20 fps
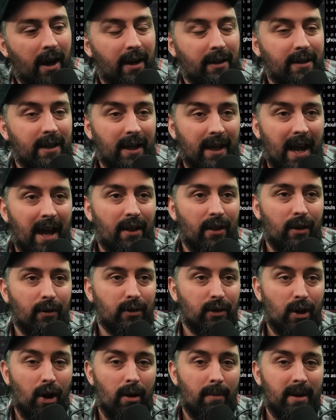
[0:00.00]
to get
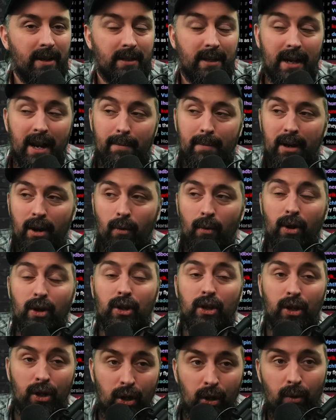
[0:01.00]
those comments. And let me know what
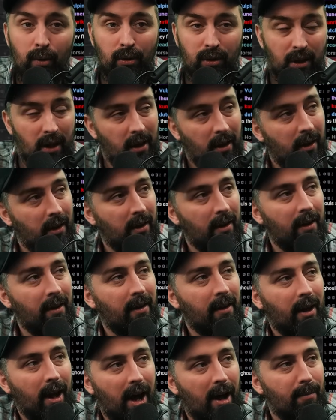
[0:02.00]
you think
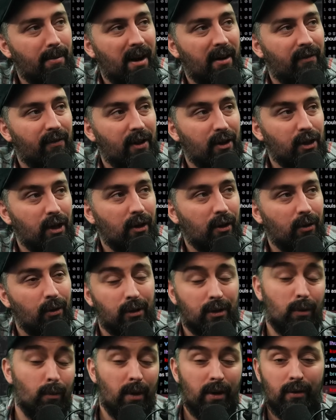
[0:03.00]
about Flesh Eater
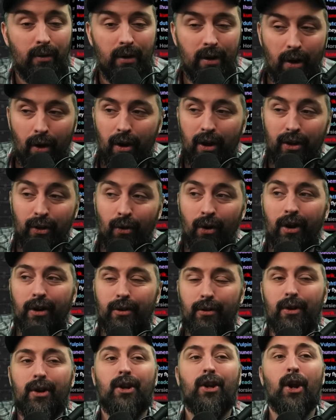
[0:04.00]
Quartz and whether or not you're
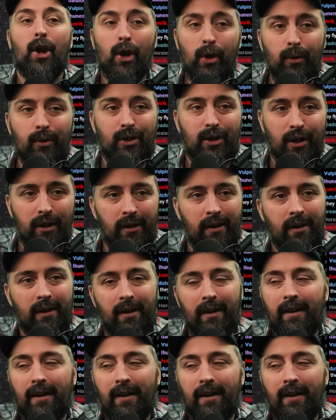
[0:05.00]
under a delusion